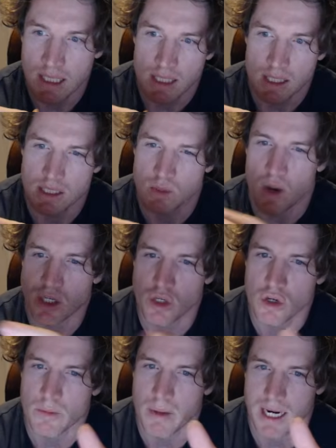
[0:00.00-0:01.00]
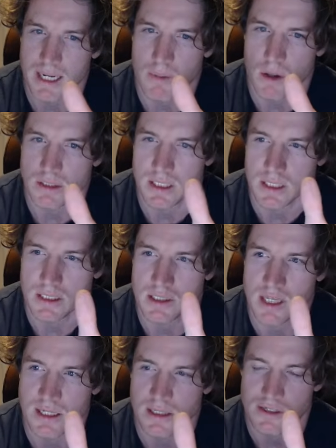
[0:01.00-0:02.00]
This is why uniparty politics
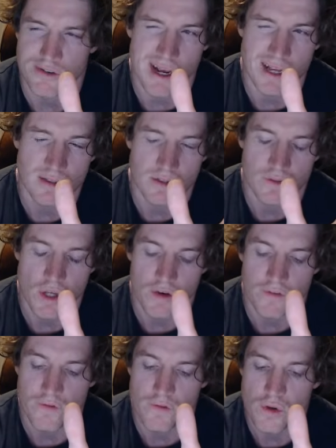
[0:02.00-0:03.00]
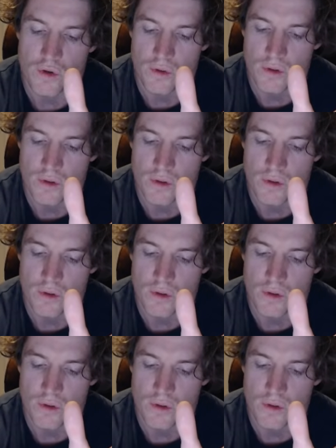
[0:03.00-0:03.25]
centers around certain few